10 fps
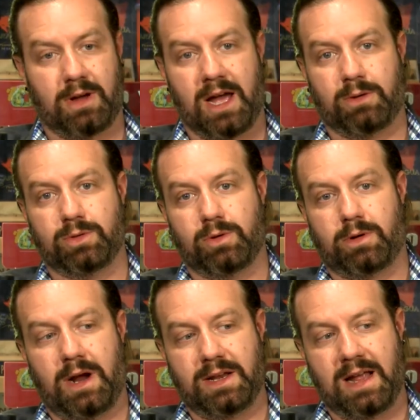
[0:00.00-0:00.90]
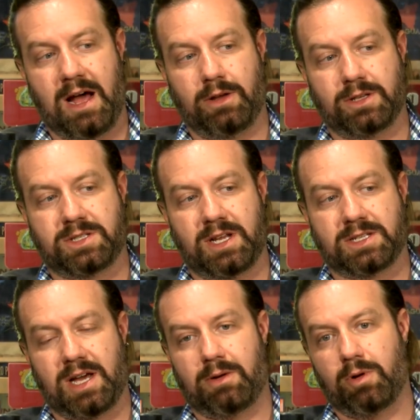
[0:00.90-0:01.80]
Ecuador right now. You can see it's
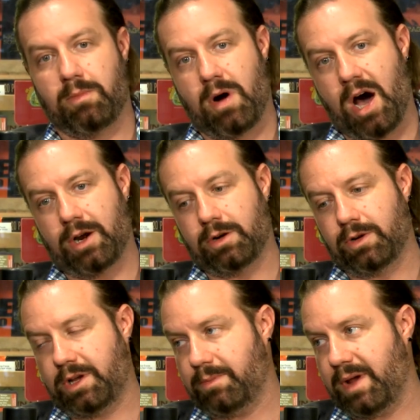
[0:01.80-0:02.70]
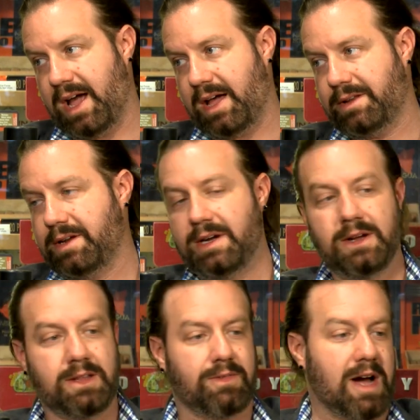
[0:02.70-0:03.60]
got a real modern looking band.
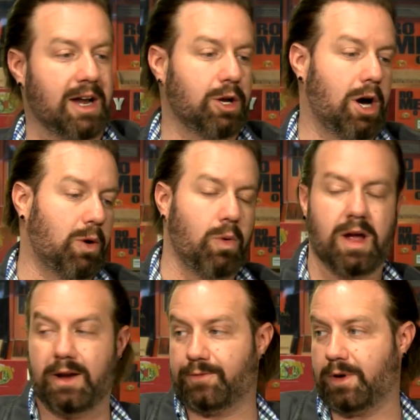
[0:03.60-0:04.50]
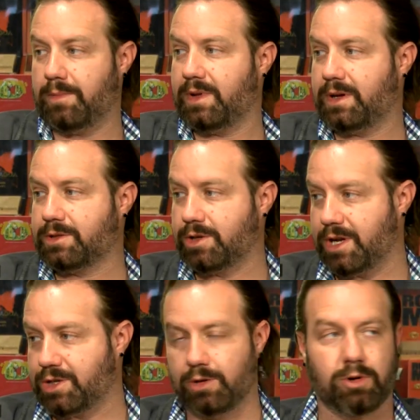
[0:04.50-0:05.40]
They've kind of gone away from the
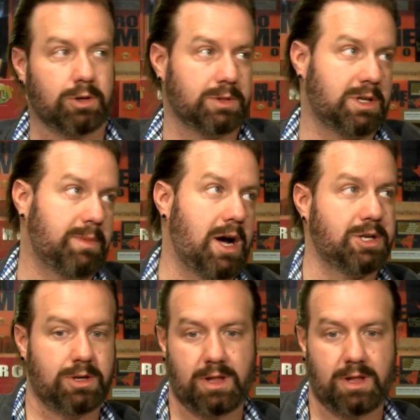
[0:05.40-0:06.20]
traditional look with Camacho.